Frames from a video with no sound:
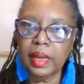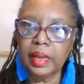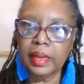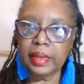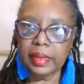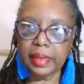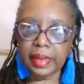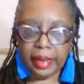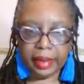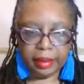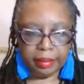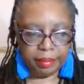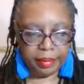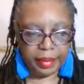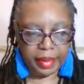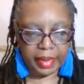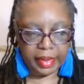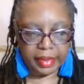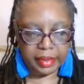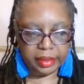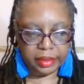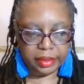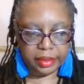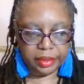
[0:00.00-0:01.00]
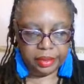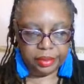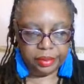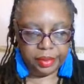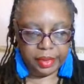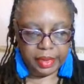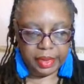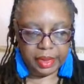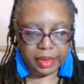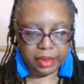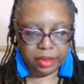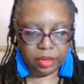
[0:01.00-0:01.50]
Nightbot's
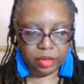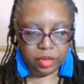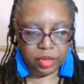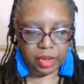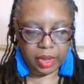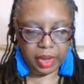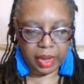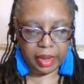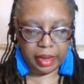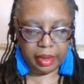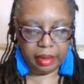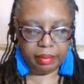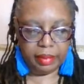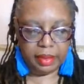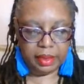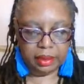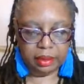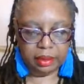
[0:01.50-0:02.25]
doing this job.